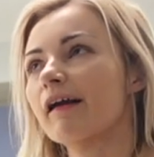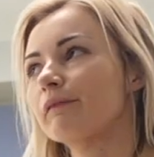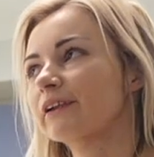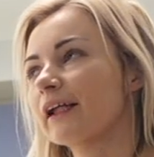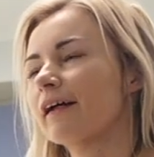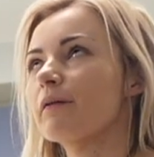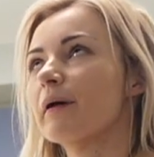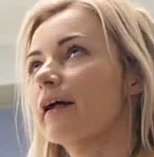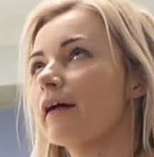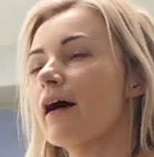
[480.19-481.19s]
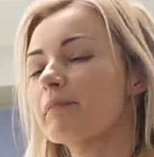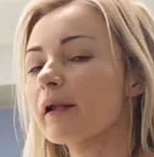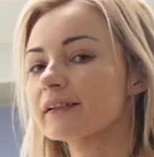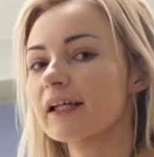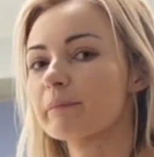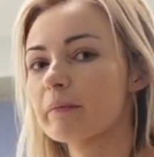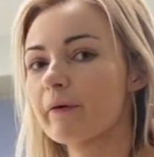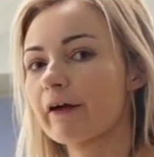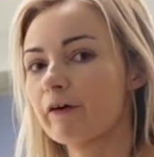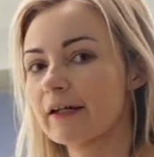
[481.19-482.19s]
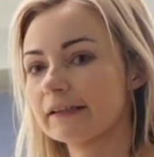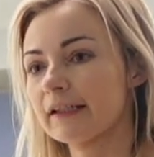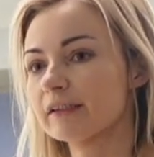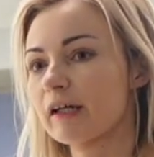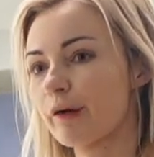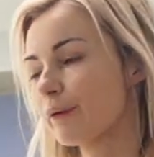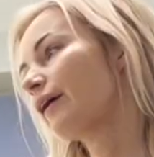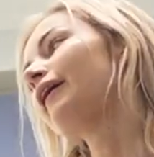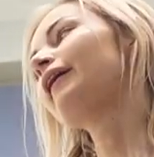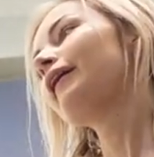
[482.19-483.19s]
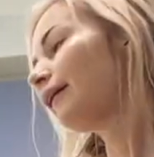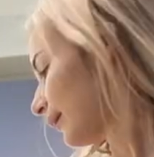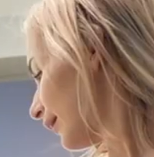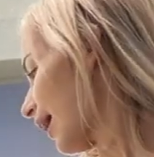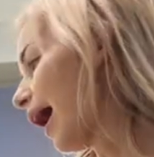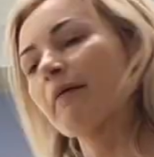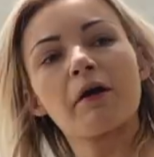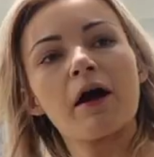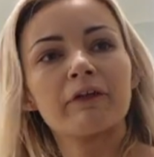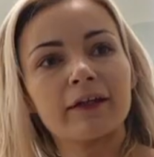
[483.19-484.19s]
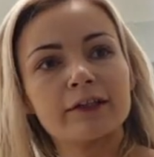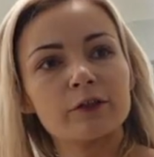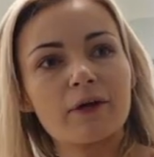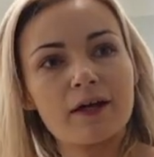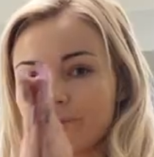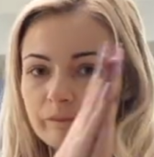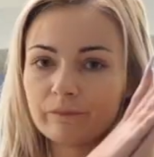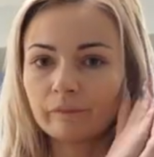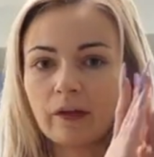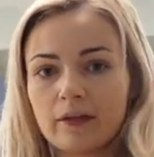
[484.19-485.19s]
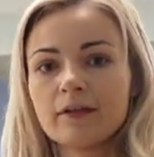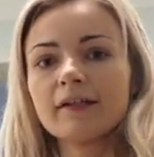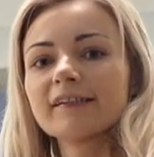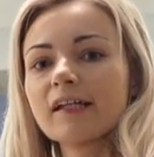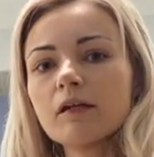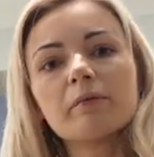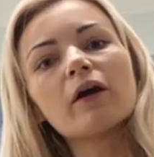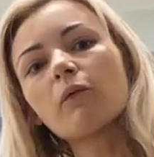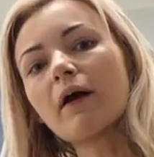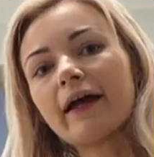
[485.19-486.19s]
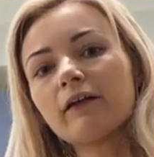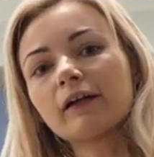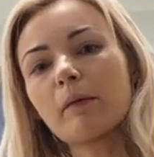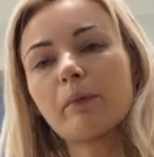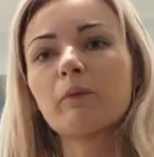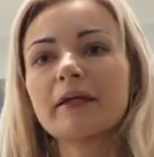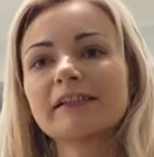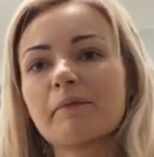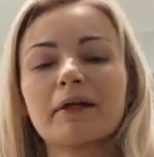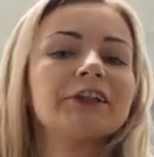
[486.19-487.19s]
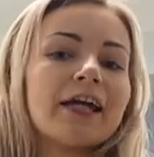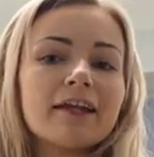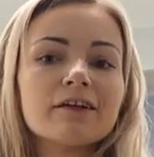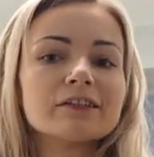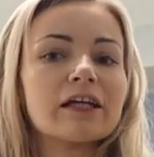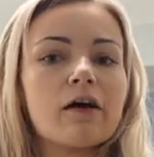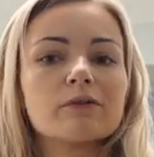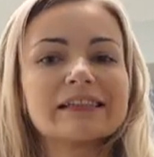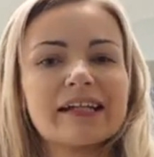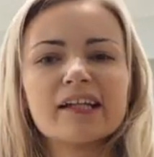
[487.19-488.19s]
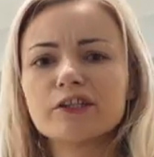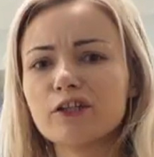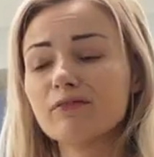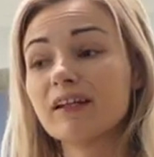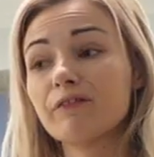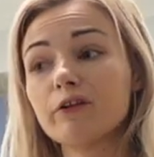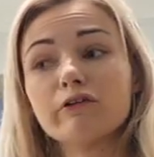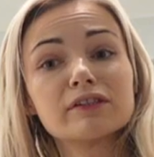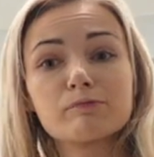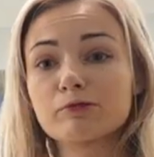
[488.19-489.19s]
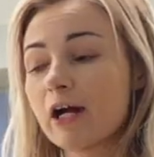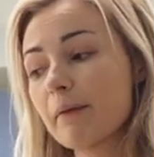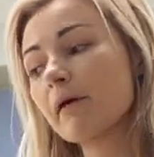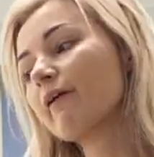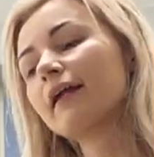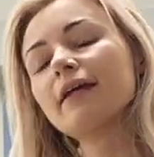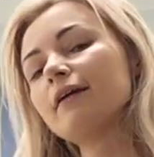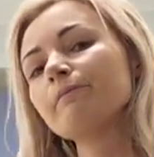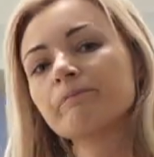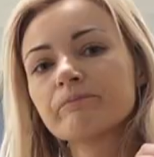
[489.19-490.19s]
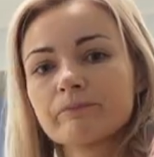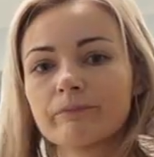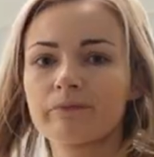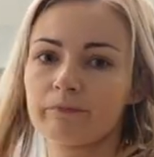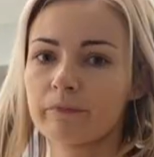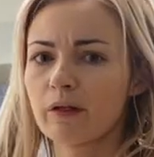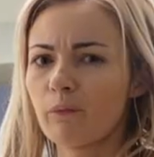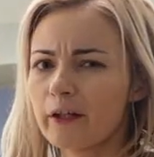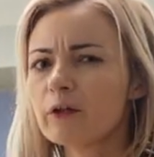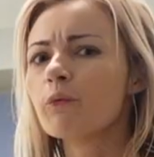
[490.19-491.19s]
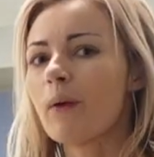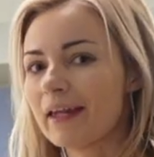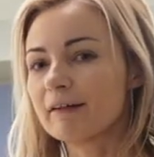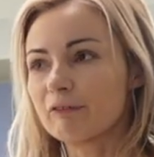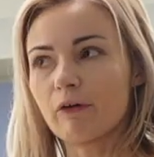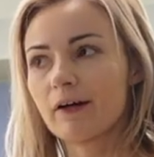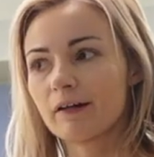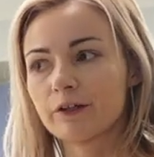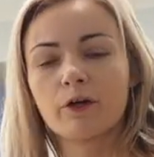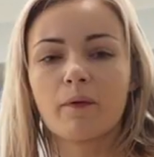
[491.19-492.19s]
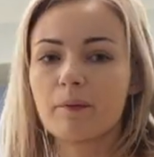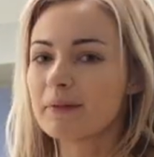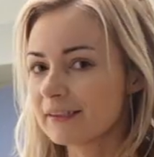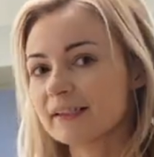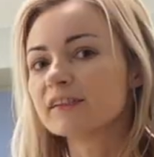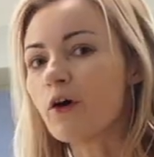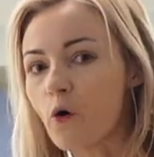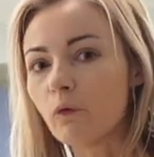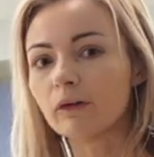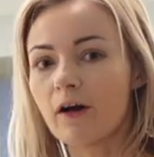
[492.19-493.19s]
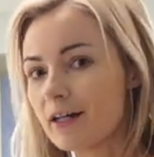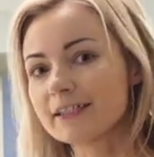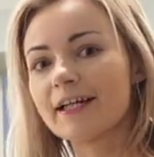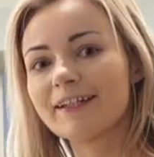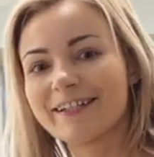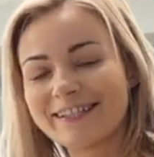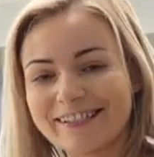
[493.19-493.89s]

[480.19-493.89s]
And I'm just like, oh my God. Plus like people get crazy. So I'm really into it. It's gonna be a wild couple weeks on my channel. So stay tuned. If you don't subscribe already, what are you waiting for? You don't wanna miss this gold content.